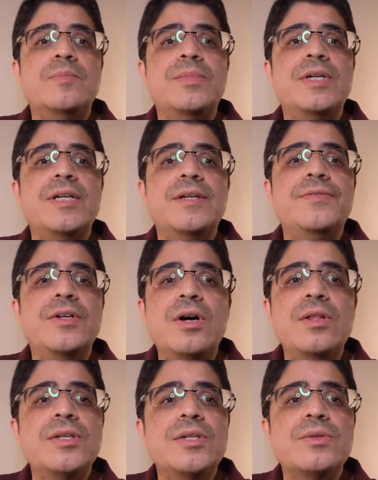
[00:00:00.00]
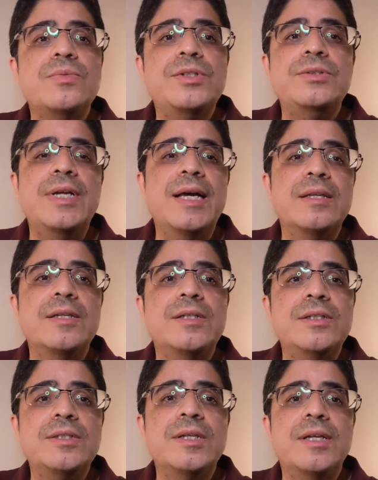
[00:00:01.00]
But if in all this we do not
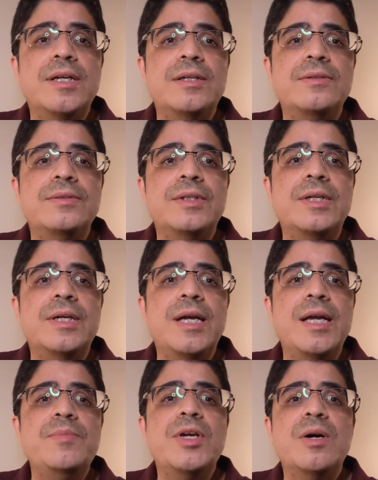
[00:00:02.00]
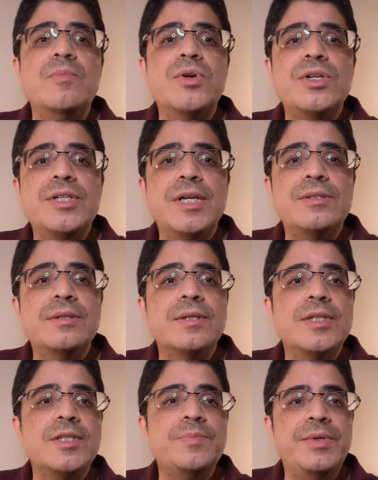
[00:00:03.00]
learn to love and become more gentle
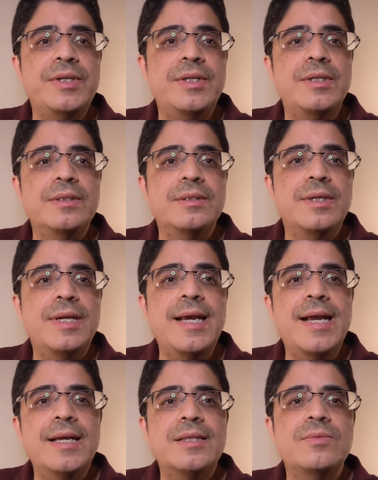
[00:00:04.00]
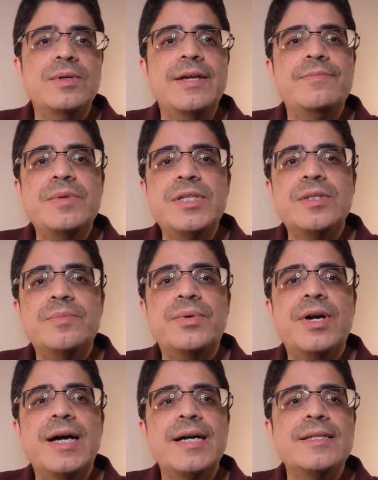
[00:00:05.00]
in spirit and act, we have missed the
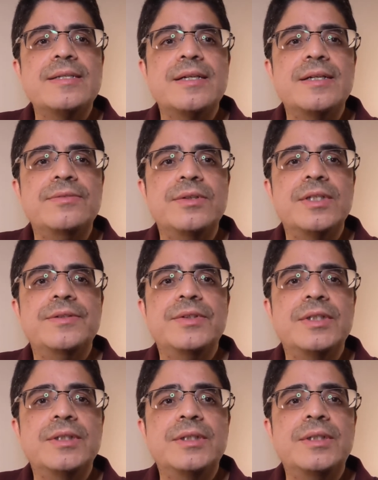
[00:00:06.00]
prize of living.